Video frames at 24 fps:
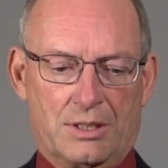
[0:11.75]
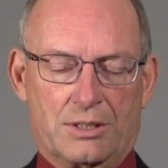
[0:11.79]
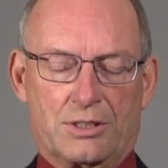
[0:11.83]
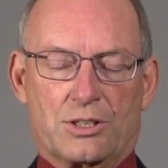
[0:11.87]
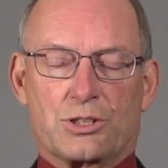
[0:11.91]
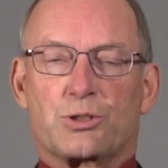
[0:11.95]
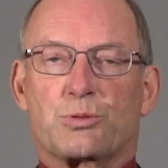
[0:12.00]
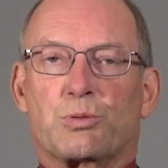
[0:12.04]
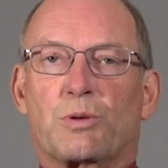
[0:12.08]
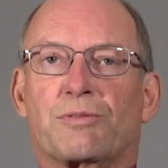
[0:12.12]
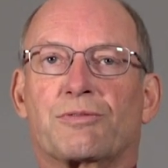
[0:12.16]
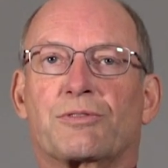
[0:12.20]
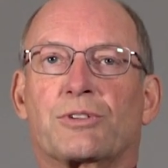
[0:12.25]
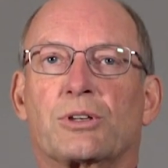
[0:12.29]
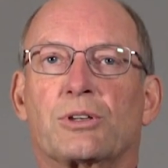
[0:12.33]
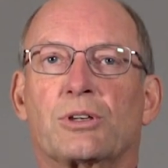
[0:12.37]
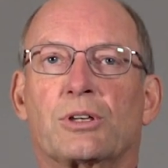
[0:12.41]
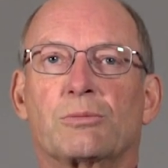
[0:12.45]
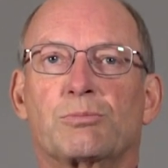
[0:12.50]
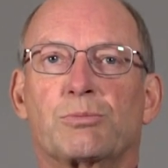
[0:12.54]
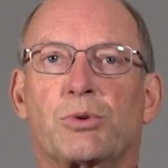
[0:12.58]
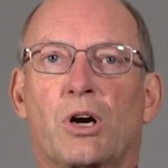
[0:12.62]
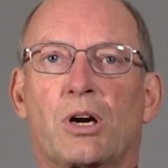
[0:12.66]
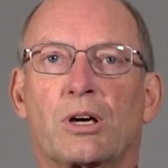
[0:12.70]
the Swift
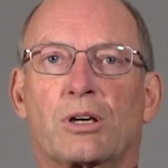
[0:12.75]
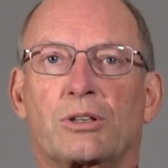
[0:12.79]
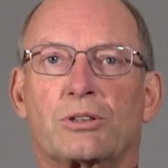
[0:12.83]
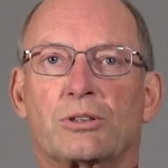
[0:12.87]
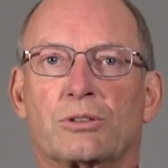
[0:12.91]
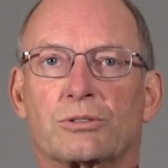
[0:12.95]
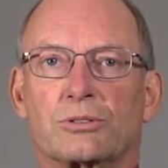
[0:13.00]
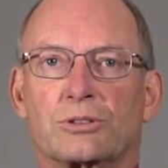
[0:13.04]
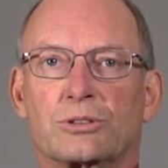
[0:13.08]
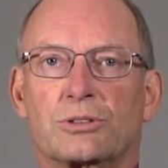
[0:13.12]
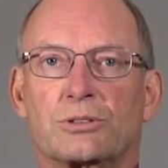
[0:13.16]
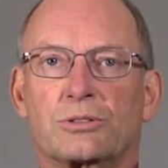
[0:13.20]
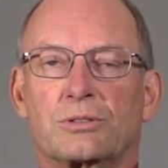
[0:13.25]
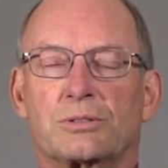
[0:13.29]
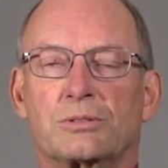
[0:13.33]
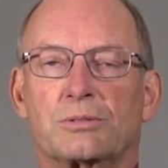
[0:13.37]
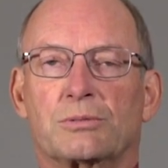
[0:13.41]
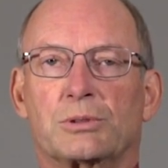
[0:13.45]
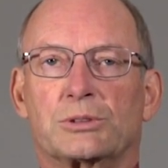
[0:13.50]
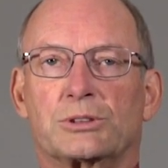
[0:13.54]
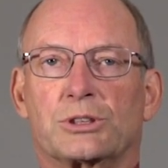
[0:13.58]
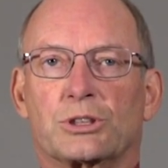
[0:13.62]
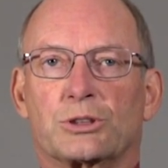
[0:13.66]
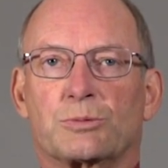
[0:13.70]
Current Broncos,
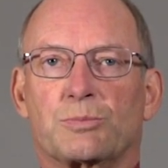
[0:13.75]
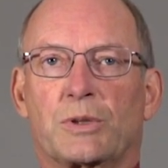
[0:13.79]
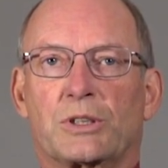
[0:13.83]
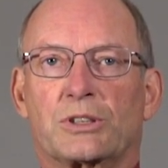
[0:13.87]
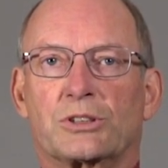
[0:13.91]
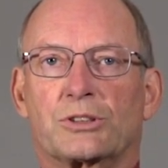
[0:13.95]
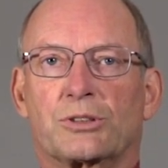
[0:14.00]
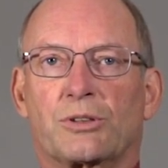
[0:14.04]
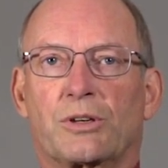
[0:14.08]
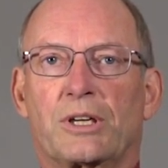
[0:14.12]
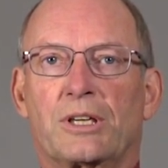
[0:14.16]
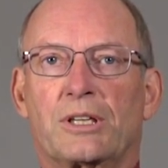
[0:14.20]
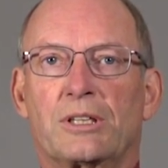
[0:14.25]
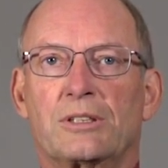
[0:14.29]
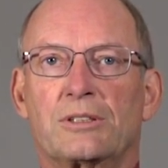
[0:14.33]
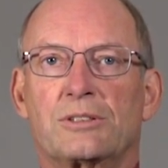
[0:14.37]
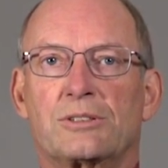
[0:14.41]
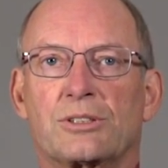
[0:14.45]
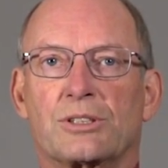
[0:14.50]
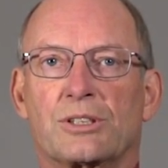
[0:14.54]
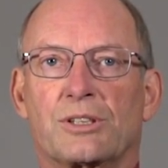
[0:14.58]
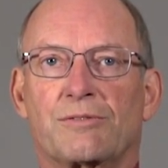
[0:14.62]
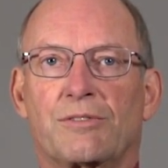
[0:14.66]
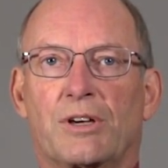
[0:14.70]
which has been traded
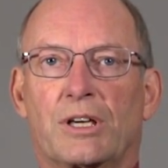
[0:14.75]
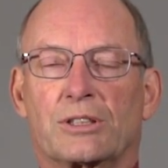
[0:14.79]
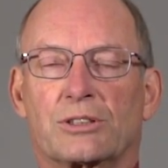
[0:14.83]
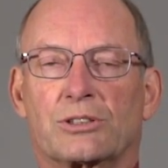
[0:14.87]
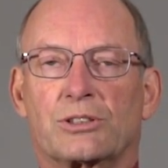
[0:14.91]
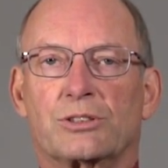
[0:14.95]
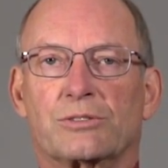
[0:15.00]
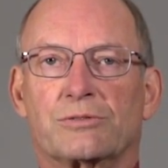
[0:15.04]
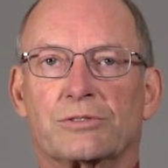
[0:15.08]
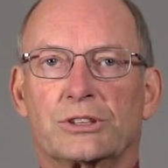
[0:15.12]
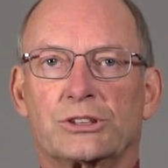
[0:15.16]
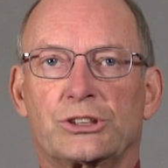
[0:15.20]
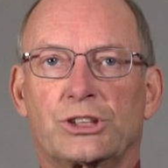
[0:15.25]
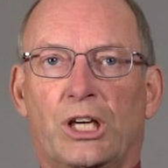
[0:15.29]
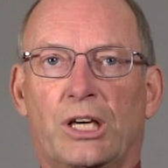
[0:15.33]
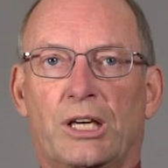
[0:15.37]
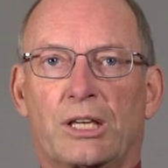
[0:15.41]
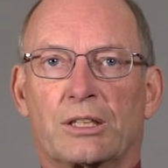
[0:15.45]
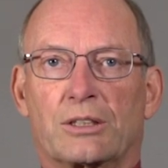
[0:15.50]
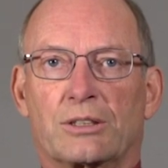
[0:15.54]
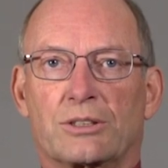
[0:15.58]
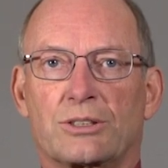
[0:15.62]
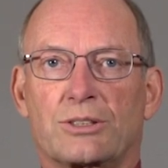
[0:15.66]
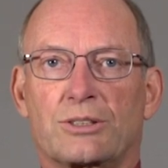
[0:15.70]
to the Vancouver
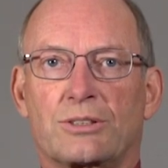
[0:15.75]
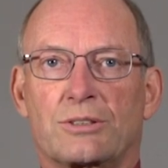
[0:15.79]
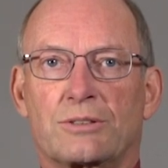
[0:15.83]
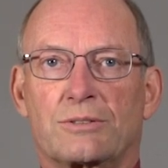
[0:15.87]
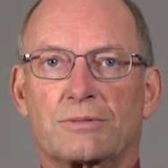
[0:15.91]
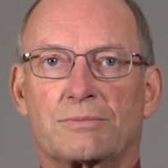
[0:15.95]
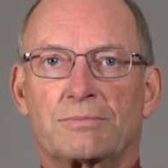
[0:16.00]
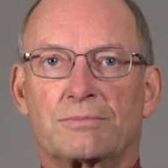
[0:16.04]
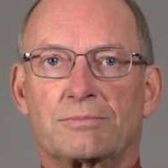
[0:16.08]
Giants.